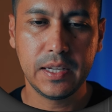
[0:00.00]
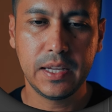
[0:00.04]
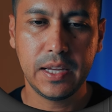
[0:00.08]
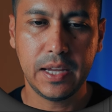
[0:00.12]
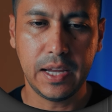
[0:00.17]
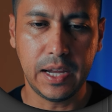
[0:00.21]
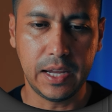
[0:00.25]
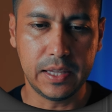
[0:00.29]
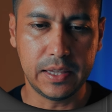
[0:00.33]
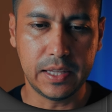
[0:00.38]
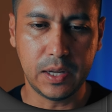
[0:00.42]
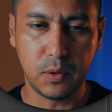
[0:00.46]

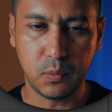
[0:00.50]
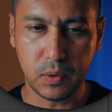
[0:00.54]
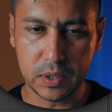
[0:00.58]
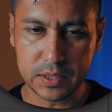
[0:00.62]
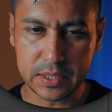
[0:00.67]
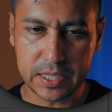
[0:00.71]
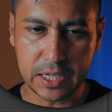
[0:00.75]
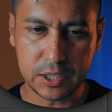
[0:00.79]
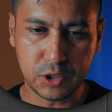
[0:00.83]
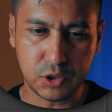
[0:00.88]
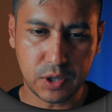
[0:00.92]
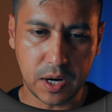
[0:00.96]
And then once
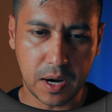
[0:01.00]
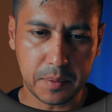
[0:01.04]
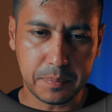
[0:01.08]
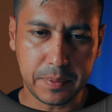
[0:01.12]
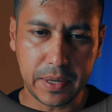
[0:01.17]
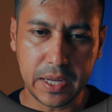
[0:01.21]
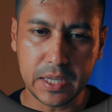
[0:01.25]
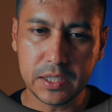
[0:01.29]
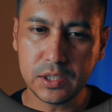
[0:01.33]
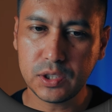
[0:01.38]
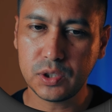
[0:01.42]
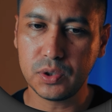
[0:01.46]
I drop
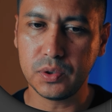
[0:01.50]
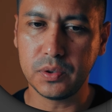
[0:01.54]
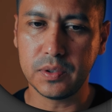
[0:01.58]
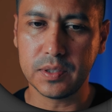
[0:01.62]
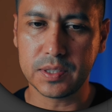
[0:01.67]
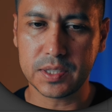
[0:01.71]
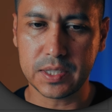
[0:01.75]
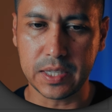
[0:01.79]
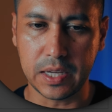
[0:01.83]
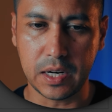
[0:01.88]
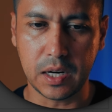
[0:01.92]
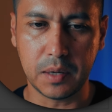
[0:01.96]
into the
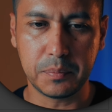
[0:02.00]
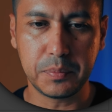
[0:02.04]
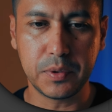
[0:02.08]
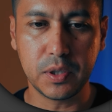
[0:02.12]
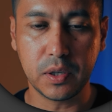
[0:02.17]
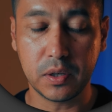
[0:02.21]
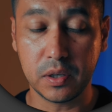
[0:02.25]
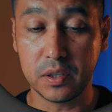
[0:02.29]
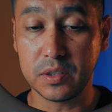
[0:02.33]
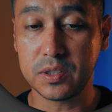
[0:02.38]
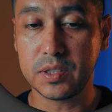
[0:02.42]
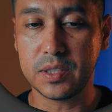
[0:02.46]
setup, you're
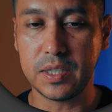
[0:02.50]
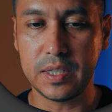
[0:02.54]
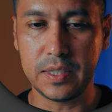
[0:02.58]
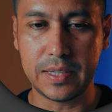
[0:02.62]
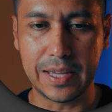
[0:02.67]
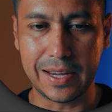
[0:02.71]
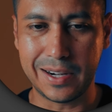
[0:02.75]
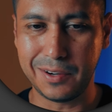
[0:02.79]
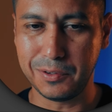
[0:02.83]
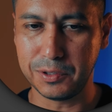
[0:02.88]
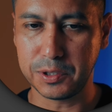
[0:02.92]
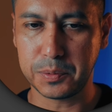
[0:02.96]
gonna see that
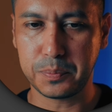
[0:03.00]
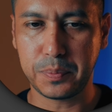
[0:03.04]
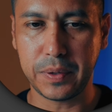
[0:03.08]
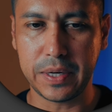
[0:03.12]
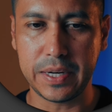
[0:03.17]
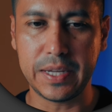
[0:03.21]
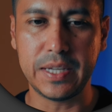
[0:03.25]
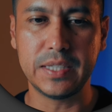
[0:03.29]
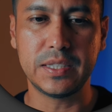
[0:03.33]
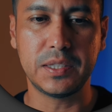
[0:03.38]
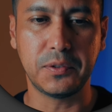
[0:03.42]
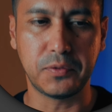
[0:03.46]
it was pretty
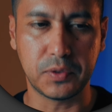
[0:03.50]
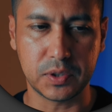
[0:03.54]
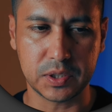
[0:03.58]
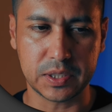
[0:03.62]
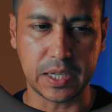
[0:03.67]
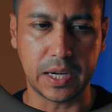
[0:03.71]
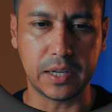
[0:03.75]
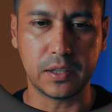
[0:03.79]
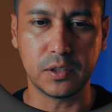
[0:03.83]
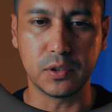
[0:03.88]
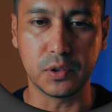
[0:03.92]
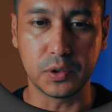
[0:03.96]
easy for
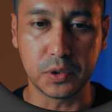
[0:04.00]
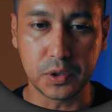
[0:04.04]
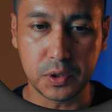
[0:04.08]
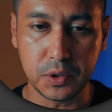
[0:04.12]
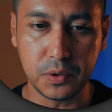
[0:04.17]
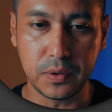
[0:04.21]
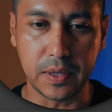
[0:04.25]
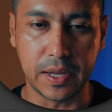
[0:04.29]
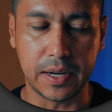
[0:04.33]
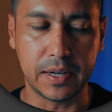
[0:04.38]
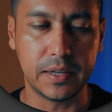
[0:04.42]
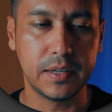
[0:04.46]
Cyclone to do
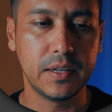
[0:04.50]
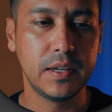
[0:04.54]
that.